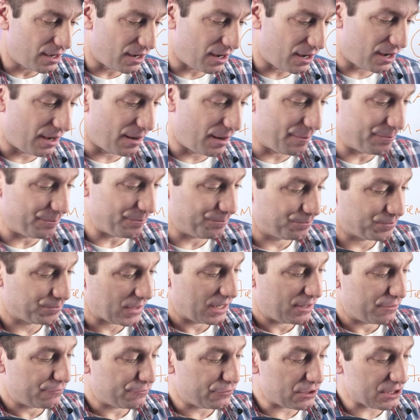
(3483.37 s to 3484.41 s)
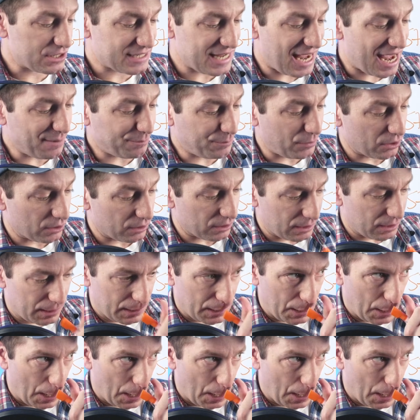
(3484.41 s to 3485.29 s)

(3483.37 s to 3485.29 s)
For example,